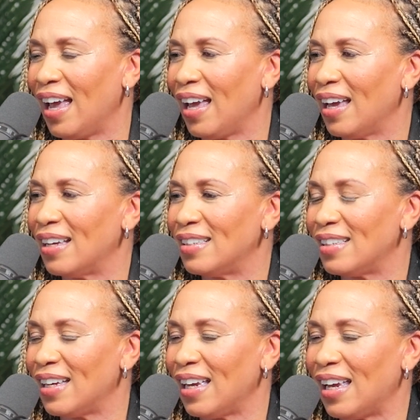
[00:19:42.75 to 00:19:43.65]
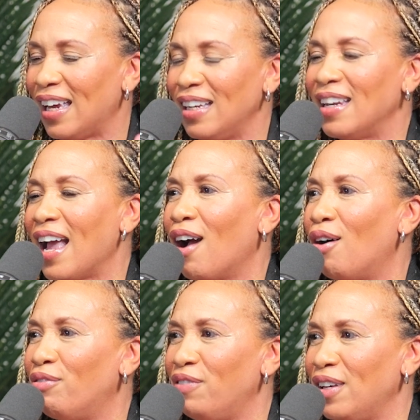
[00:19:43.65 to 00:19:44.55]
And he
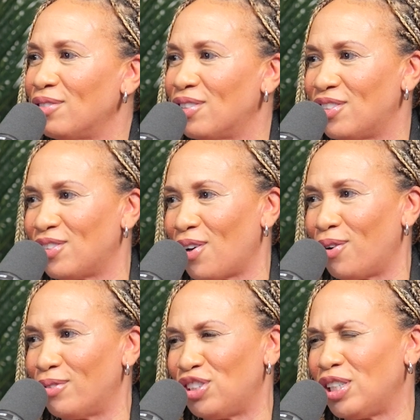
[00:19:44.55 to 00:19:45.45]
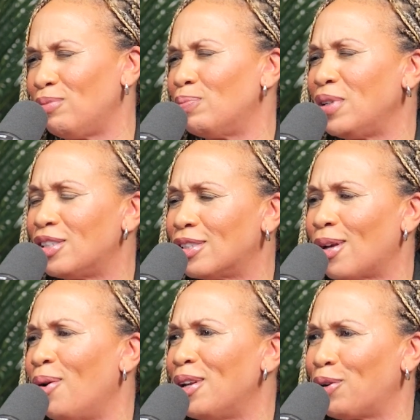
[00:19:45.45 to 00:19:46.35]
now feels as though she would be
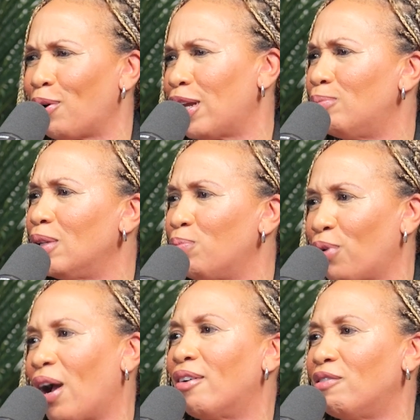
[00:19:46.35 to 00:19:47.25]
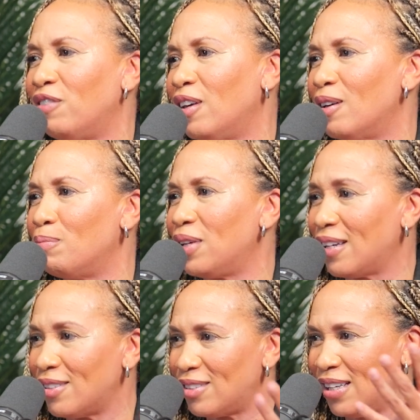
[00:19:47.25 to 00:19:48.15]
so incredibly proud of him
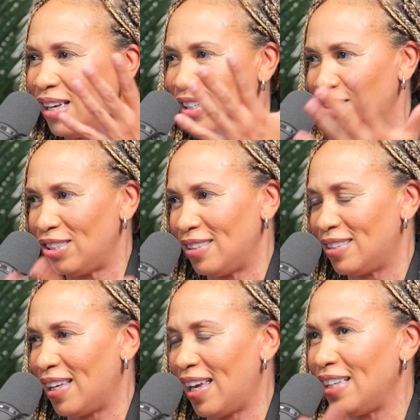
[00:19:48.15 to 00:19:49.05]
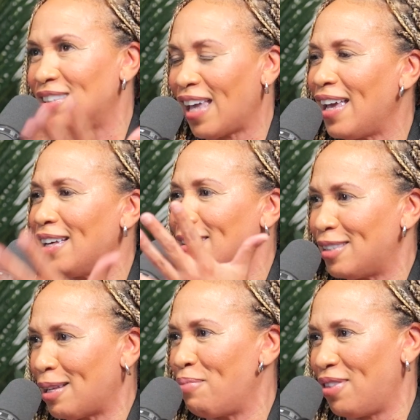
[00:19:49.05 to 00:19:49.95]
because he's taken
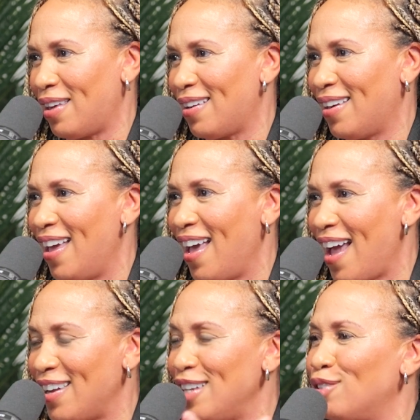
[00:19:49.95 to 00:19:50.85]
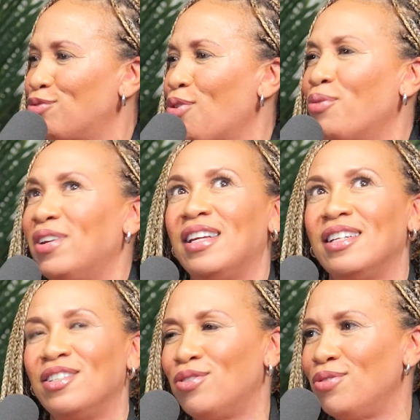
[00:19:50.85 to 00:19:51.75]
something and he's grown it
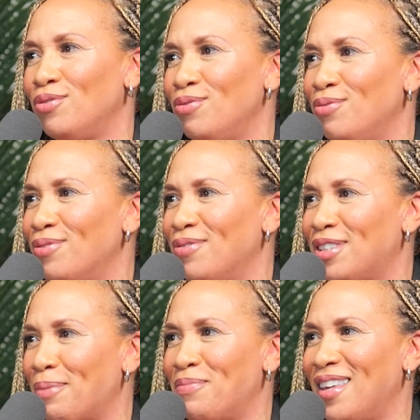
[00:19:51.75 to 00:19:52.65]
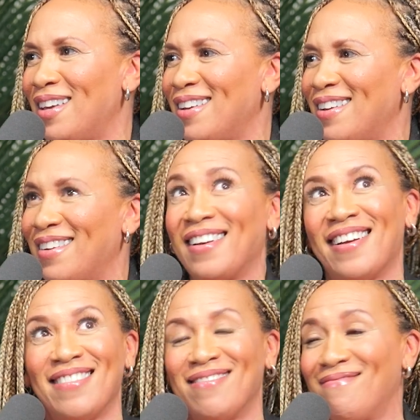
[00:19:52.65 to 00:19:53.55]
into something
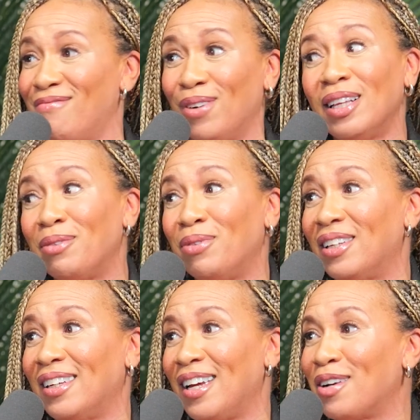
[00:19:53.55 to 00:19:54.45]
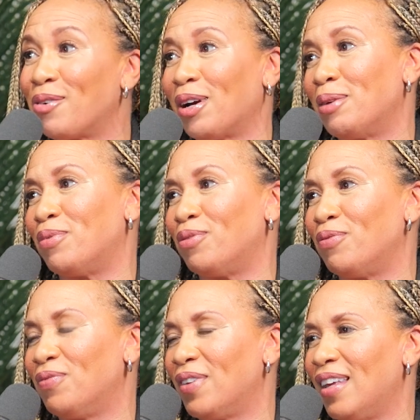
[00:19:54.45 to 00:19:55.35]
really, really incredible.
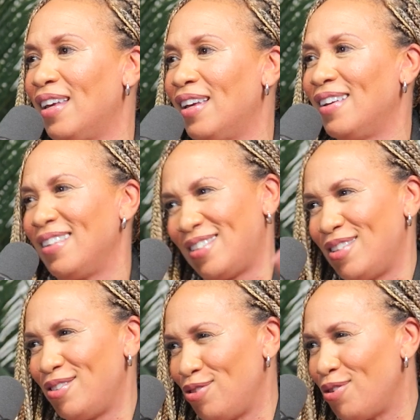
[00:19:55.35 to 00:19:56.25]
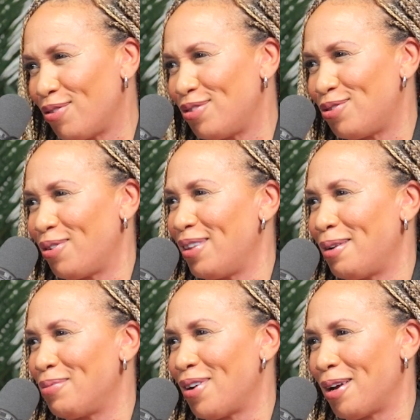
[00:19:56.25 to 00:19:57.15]
Do you know the story that
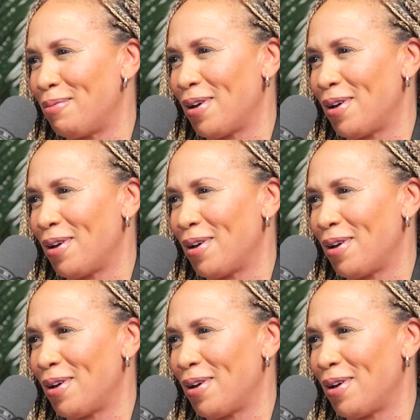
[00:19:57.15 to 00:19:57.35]
I'm talking about?